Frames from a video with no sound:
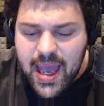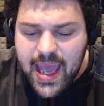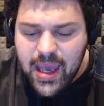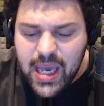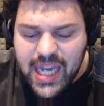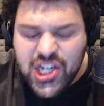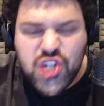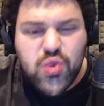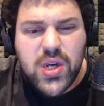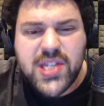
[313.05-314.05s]
It
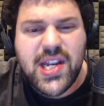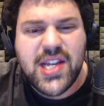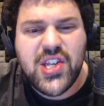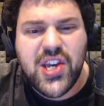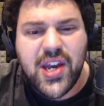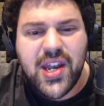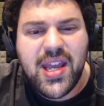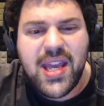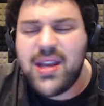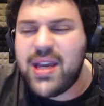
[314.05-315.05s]
just wasn't as good.
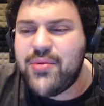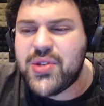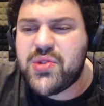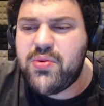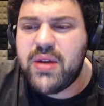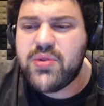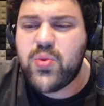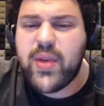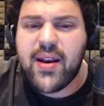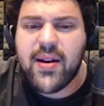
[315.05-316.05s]
It was
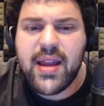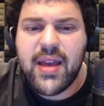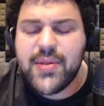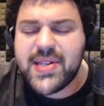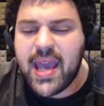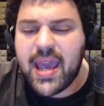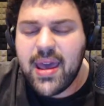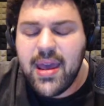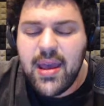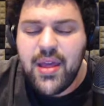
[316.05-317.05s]
weird. It was like
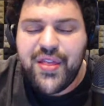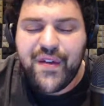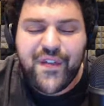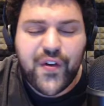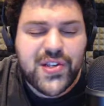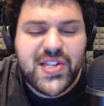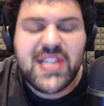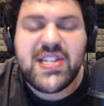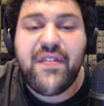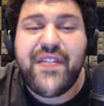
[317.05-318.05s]
the first
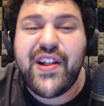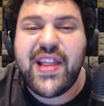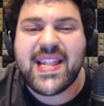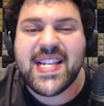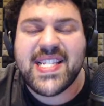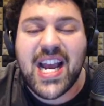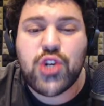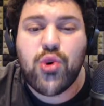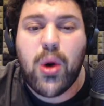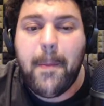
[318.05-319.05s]
season felt like this
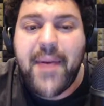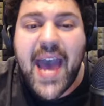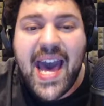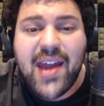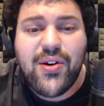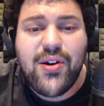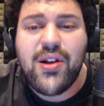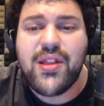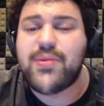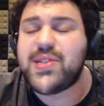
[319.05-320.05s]
actual battle.
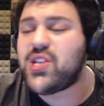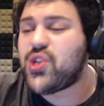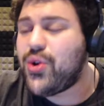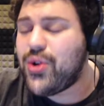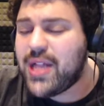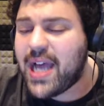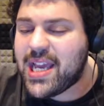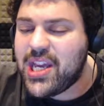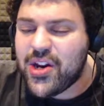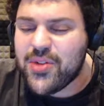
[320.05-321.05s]
There was this whole like
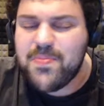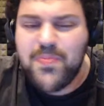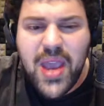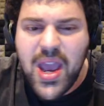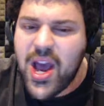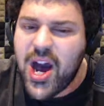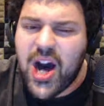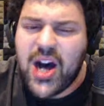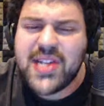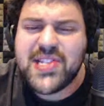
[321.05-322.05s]

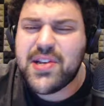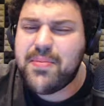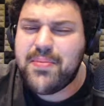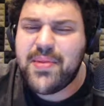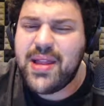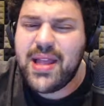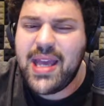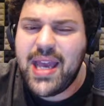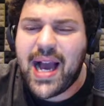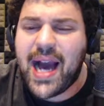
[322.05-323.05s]
awesome.
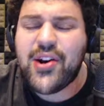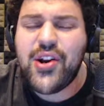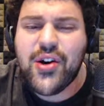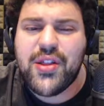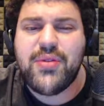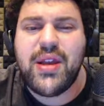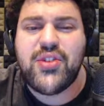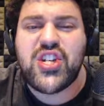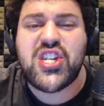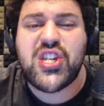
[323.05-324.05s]
I don't know. It was
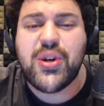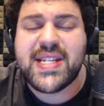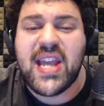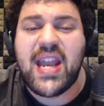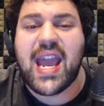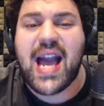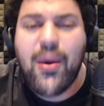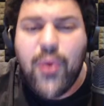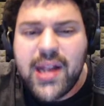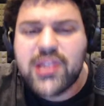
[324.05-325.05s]
just so exciting. I
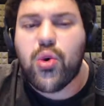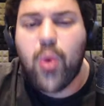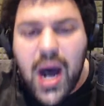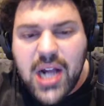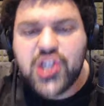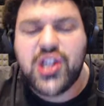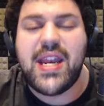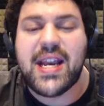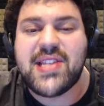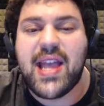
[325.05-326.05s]
wanted to watch the
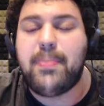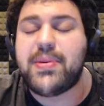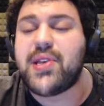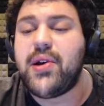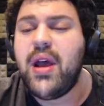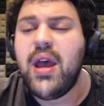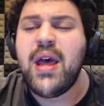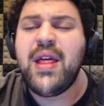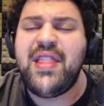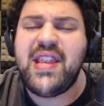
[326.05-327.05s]
next episode.
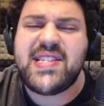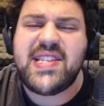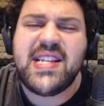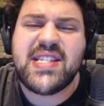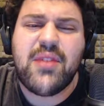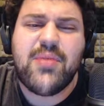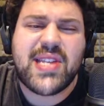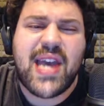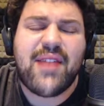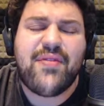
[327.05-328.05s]
This season was
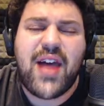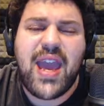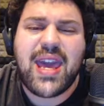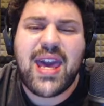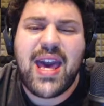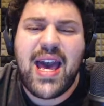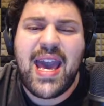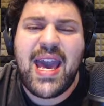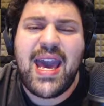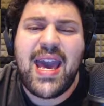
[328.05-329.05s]
kind of like,
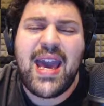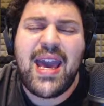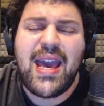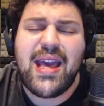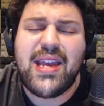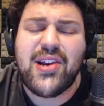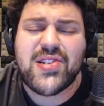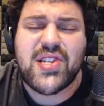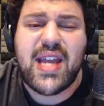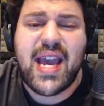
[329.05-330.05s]
here's
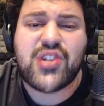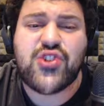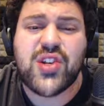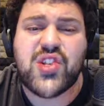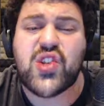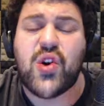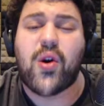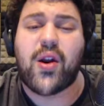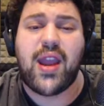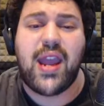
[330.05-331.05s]
an extra
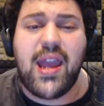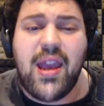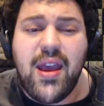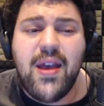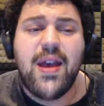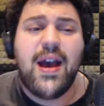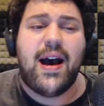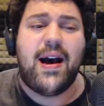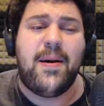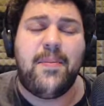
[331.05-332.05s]
story.
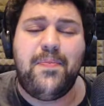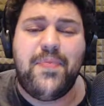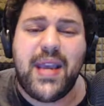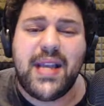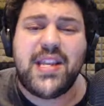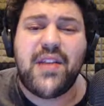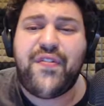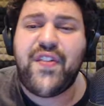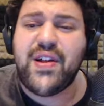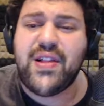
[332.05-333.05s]
It didn't
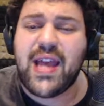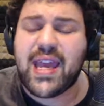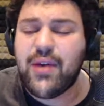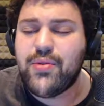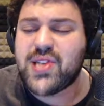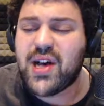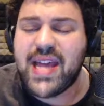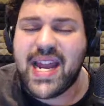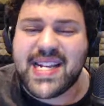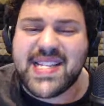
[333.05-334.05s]
feel like it was all
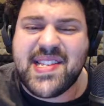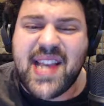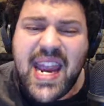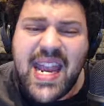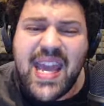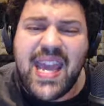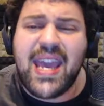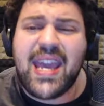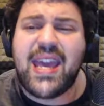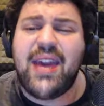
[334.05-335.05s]
that
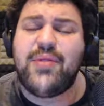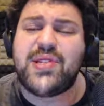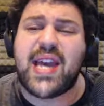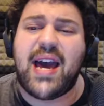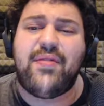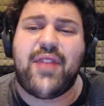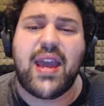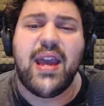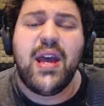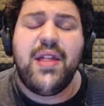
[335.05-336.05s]
exciting. It was kind of like
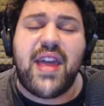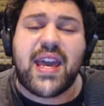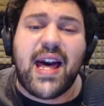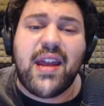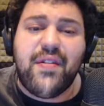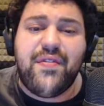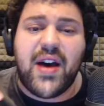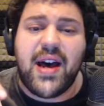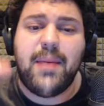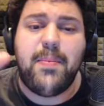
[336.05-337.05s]
they kind
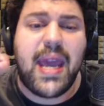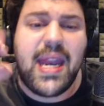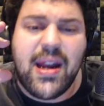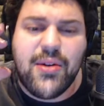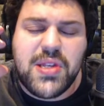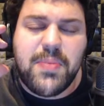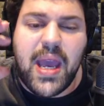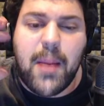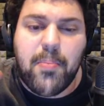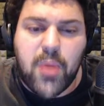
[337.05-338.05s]
of made it out to be a
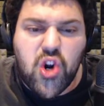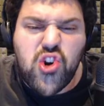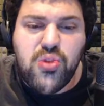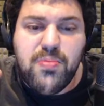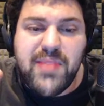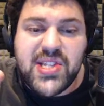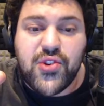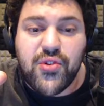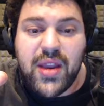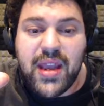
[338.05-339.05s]
murder
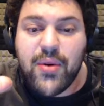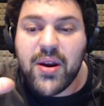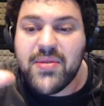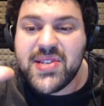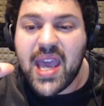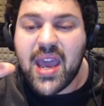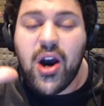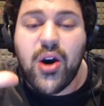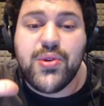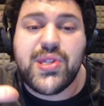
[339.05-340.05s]
mystery where it was like,
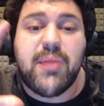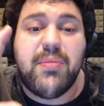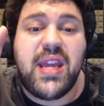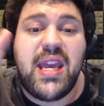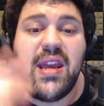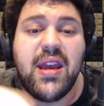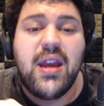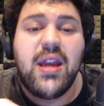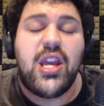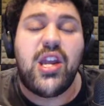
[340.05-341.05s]
oh, somebody,
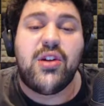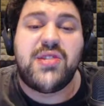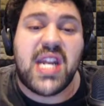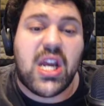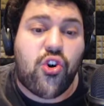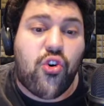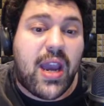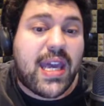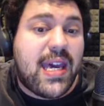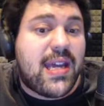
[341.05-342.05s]
did a
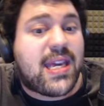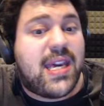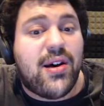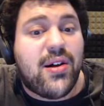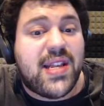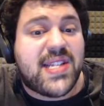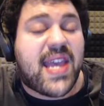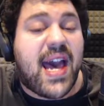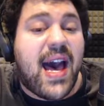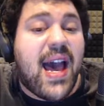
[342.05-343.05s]
cricket kill this
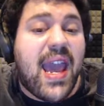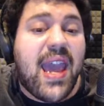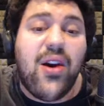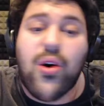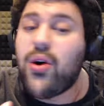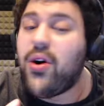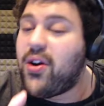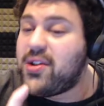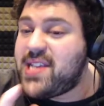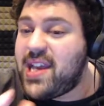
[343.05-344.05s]
guy, or
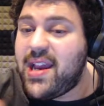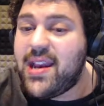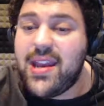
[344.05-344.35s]
did,